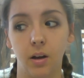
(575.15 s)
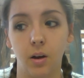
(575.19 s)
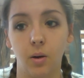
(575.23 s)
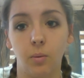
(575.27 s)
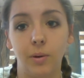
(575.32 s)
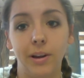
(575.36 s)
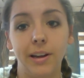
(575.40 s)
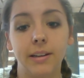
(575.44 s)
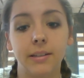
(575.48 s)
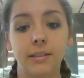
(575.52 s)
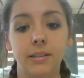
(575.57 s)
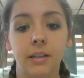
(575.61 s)

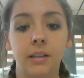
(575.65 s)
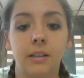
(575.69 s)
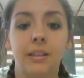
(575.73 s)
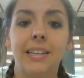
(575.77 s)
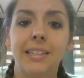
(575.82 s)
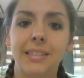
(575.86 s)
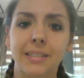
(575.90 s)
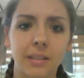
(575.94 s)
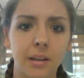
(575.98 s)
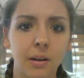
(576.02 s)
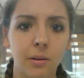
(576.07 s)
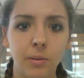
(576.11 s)
at
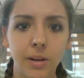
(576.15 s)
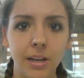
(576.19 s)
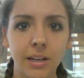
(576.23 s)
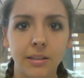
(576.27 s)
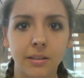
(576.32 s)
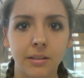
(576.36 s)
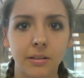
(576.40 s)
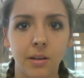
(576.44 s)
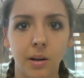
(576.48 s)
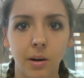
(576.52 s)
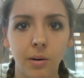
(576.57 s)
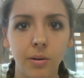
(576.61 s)
least a
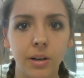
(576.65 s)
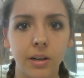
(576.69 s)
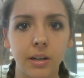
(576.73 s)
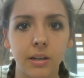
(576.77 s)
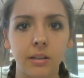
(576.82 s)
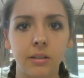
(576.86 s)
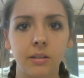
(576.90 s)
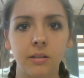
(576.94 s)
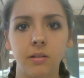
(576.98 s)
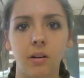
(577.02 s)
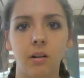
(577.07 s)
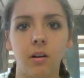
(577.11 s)
week's
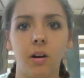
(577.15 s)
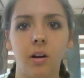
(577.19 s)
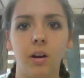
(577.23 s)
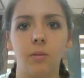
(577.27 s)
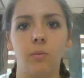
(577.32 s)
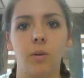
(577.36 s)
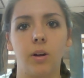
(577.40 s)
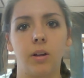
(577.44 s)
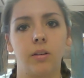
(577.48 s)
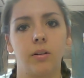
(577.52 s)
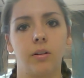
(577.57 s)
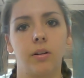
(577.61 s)
notice
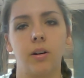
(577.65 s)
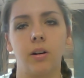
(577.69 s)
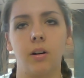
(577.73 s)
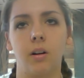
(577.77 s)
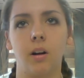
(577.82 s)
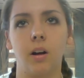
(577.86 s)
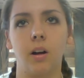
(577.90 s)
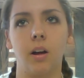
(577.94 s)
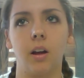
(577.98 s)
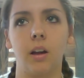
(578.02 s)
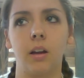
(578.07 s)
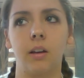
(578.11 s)
on whether or
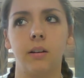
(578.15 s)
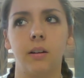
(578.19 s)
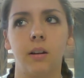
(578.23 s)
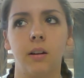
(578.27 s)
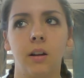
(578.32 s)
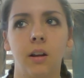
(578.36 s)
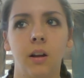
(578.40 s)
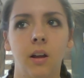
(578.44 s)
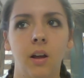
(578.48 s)
not